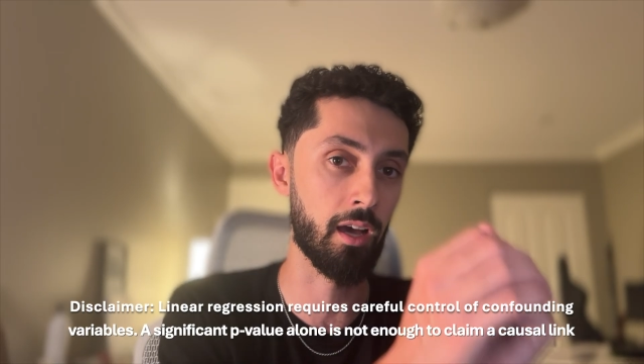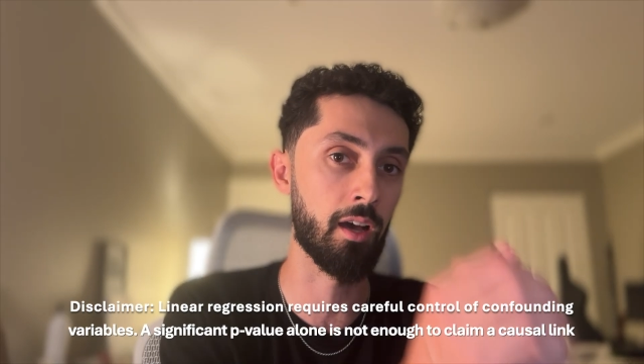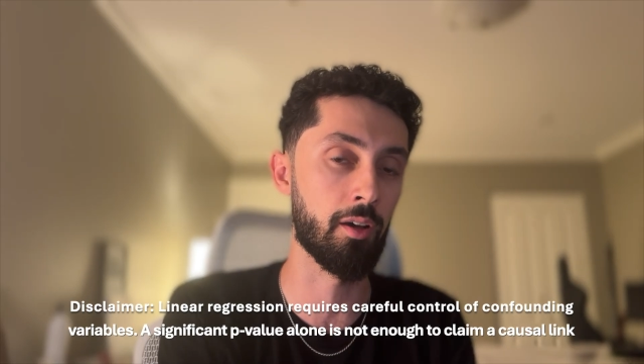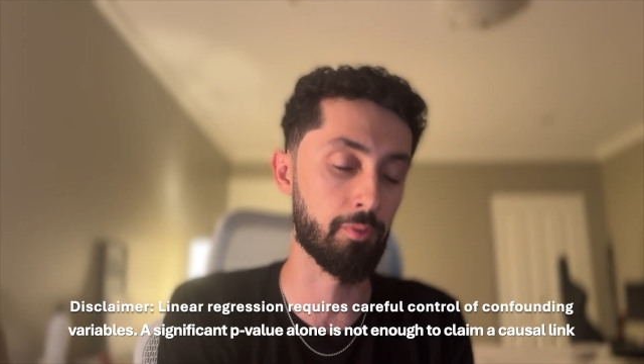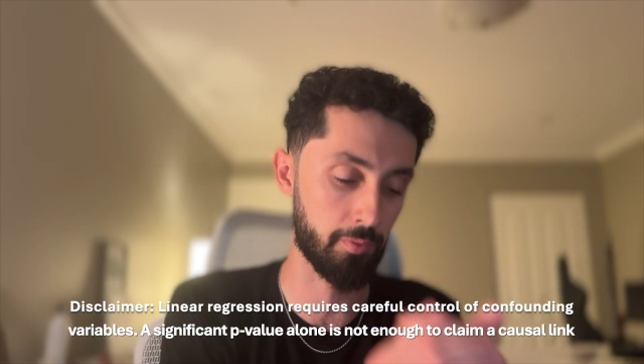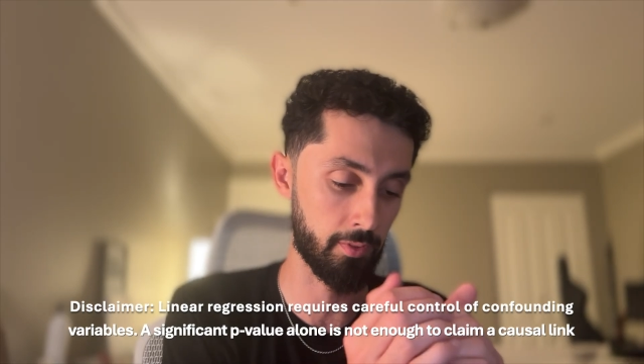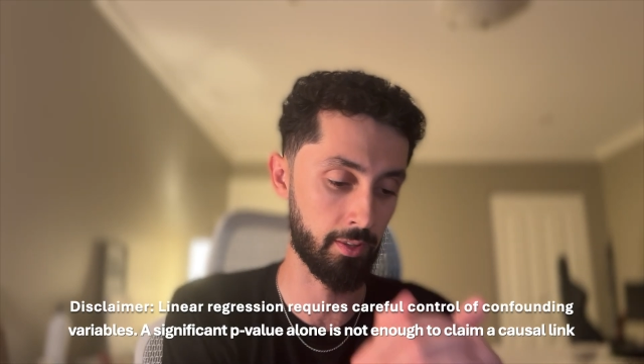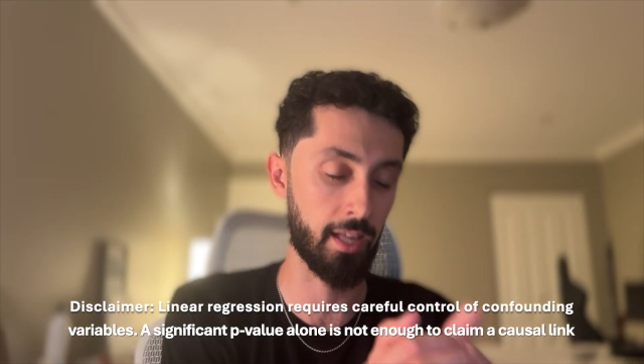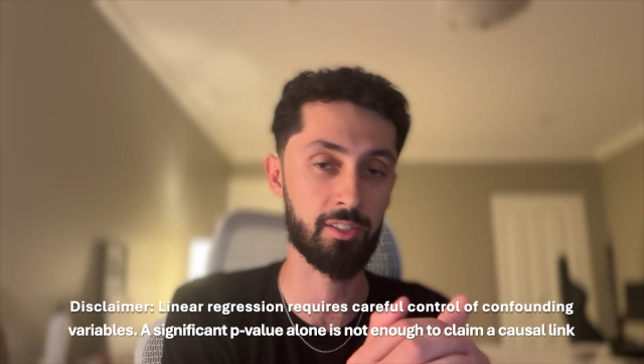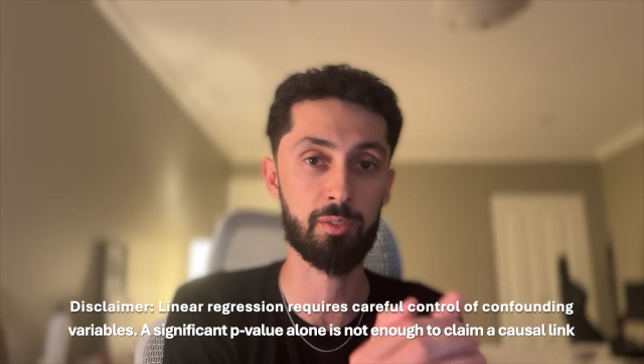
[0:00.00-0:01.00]
of
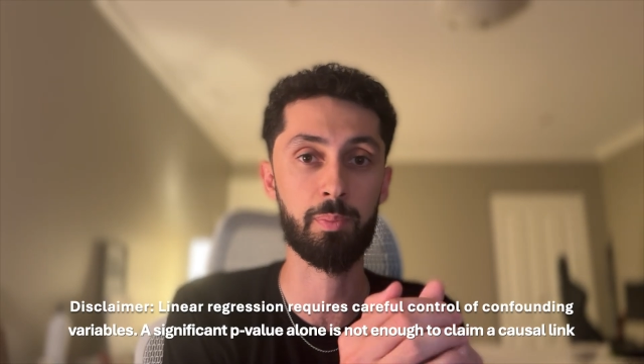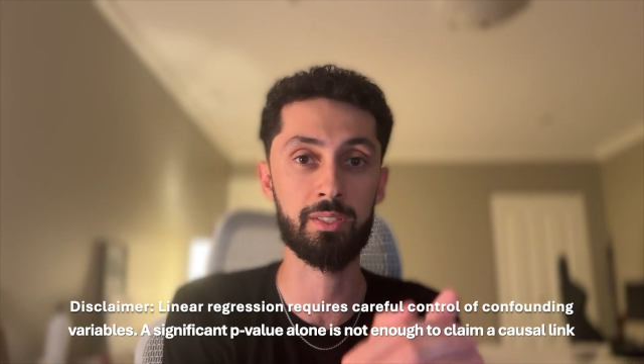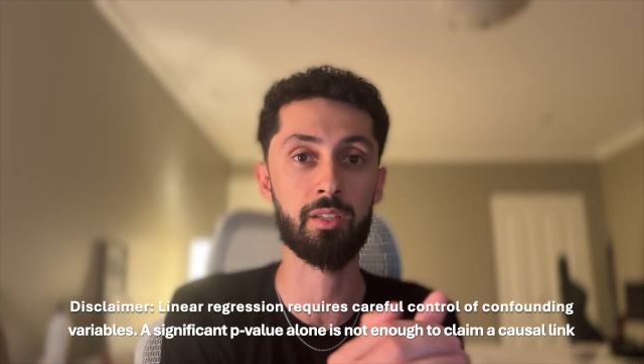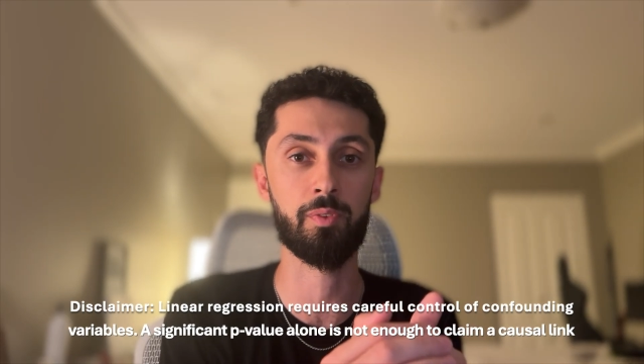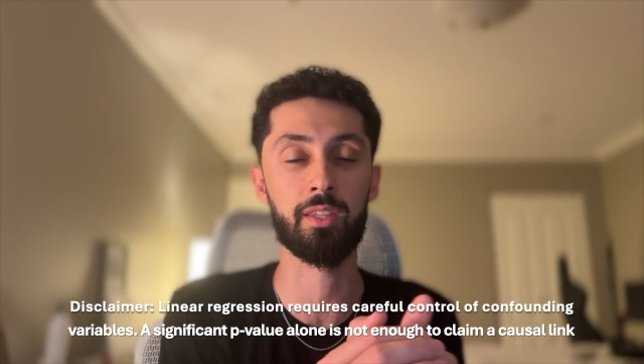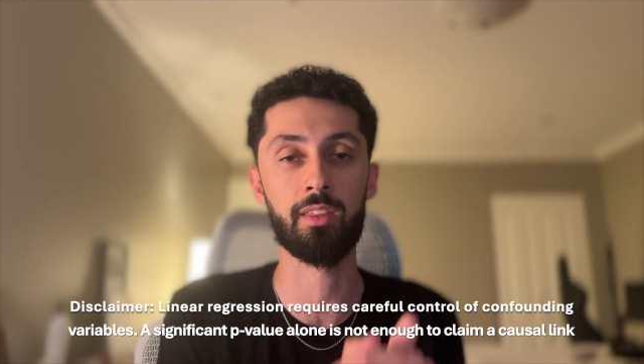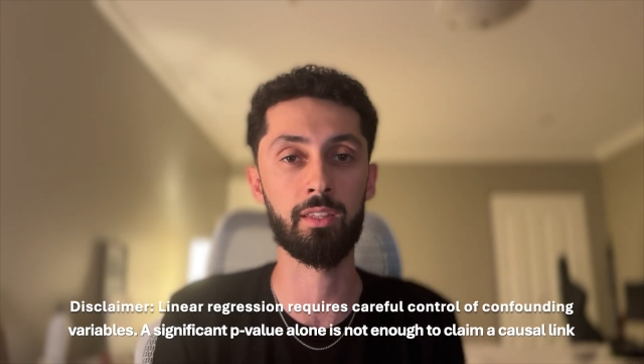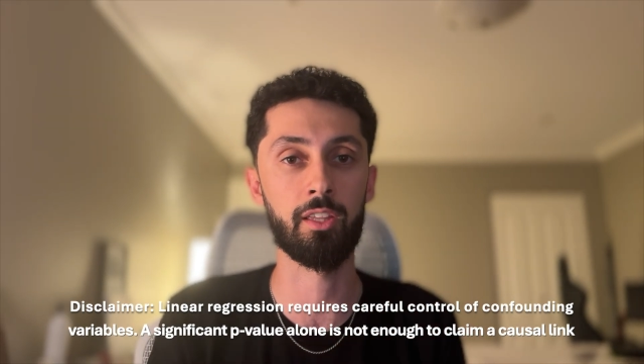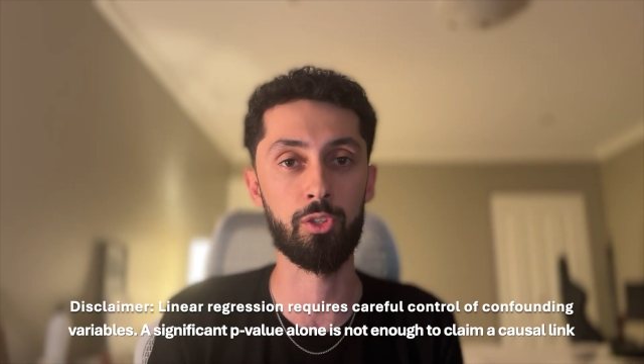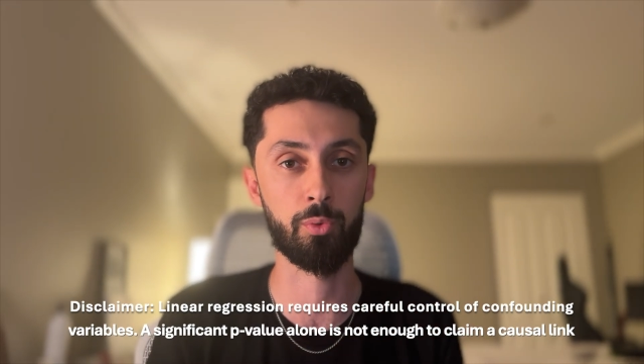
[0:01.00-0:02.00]
that specific
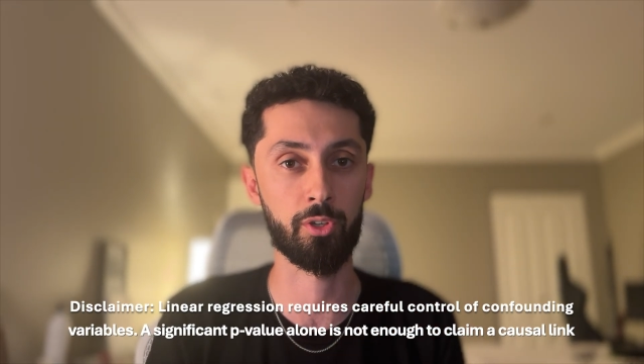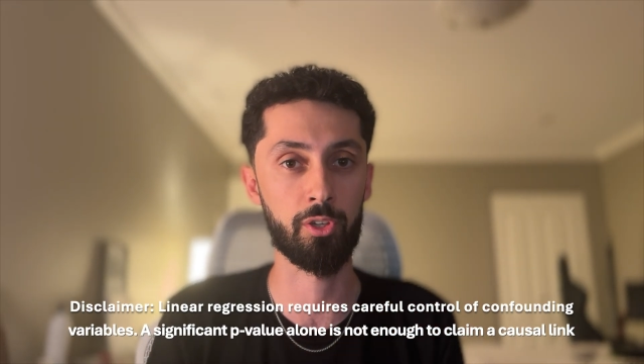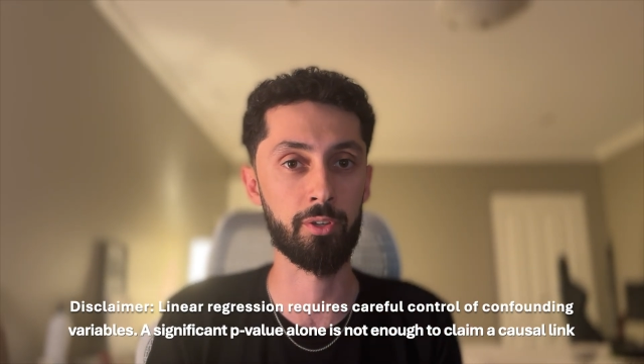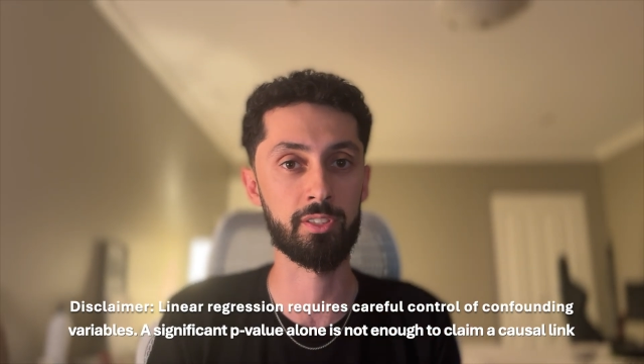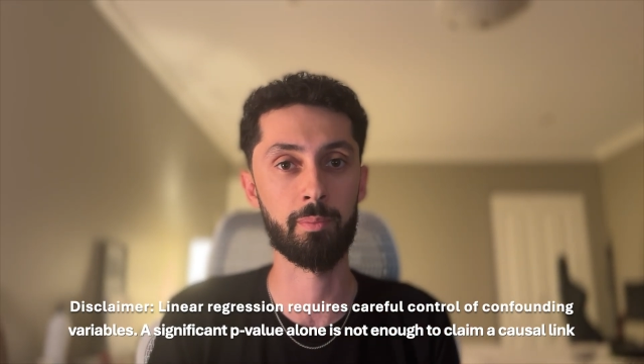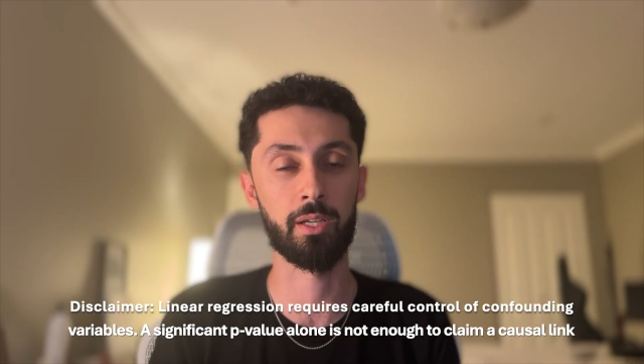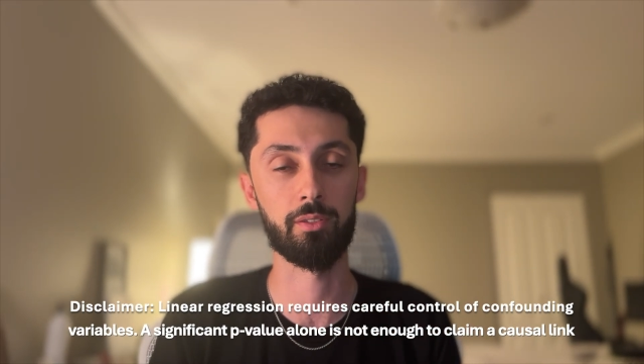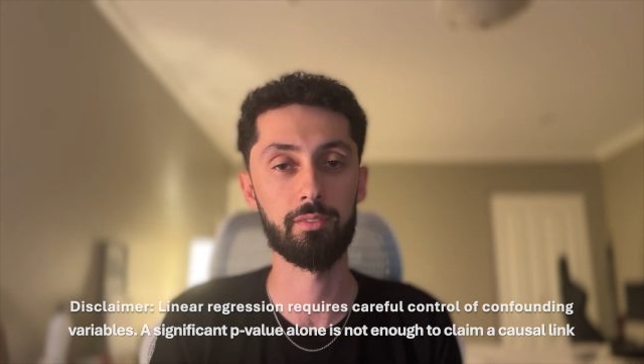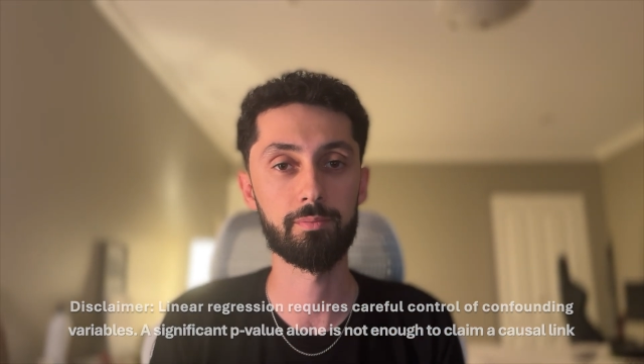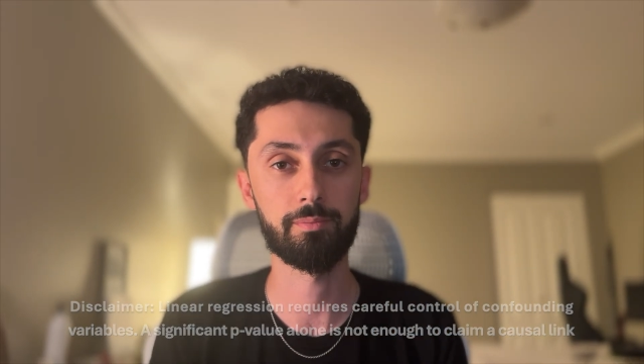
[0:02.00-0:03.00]
thing that you were curious about.